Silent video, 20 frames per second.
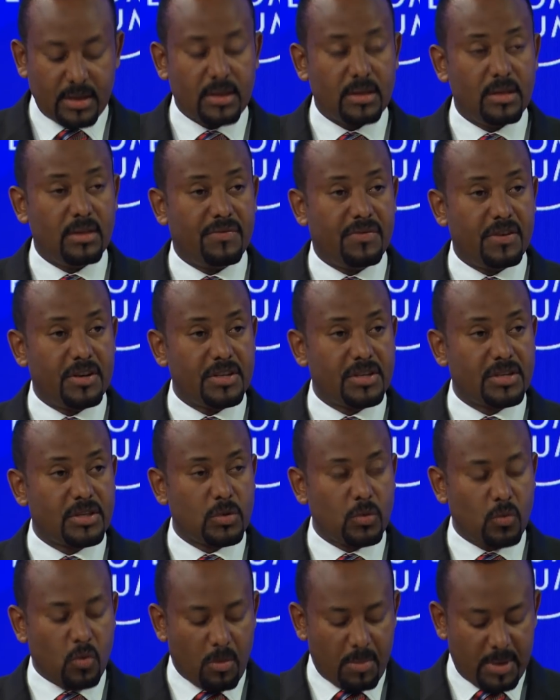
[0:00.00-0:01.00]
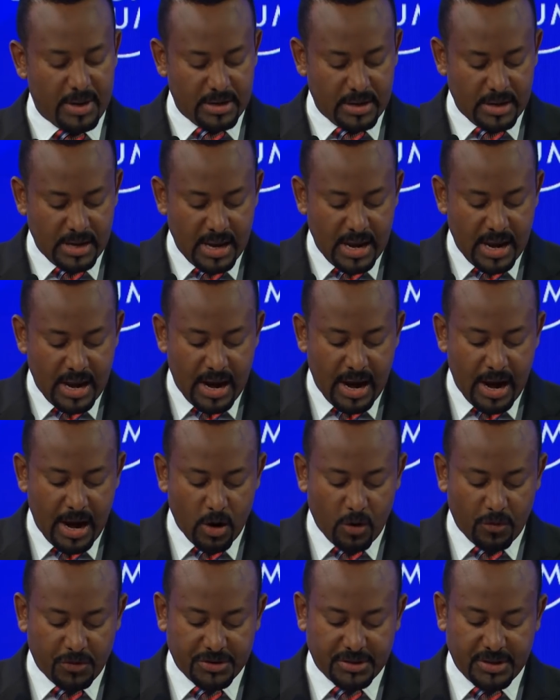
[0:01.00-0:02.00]
the first woman head
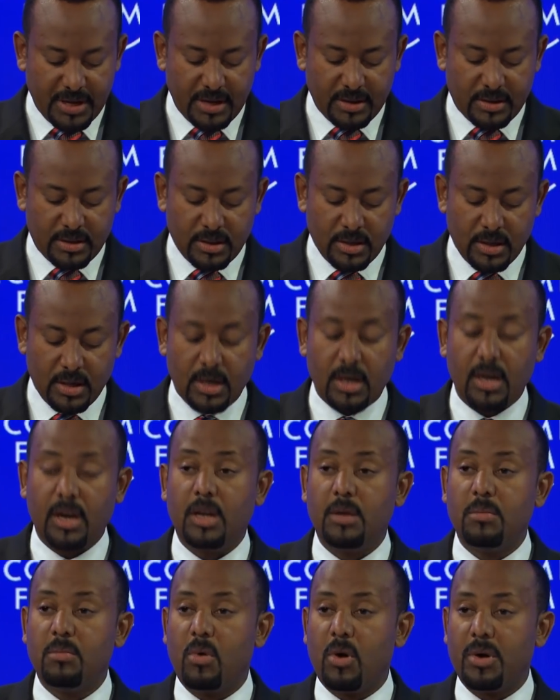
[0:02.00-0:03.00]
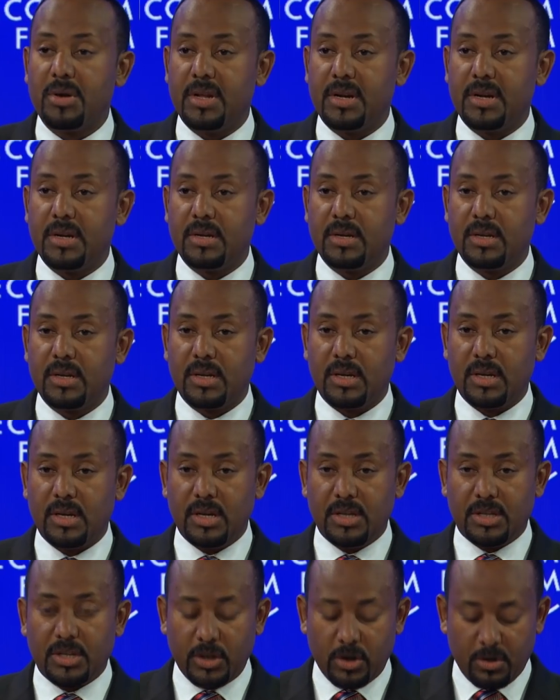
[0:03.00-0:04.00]
of state in modern
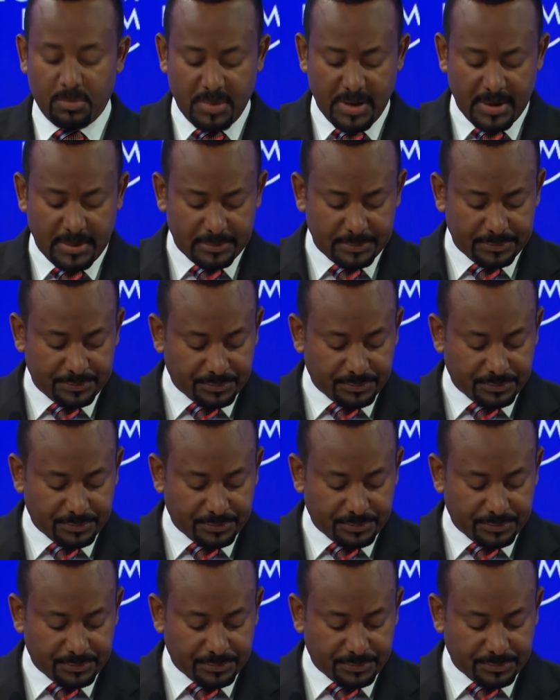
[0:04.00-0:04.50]
Ethiopia.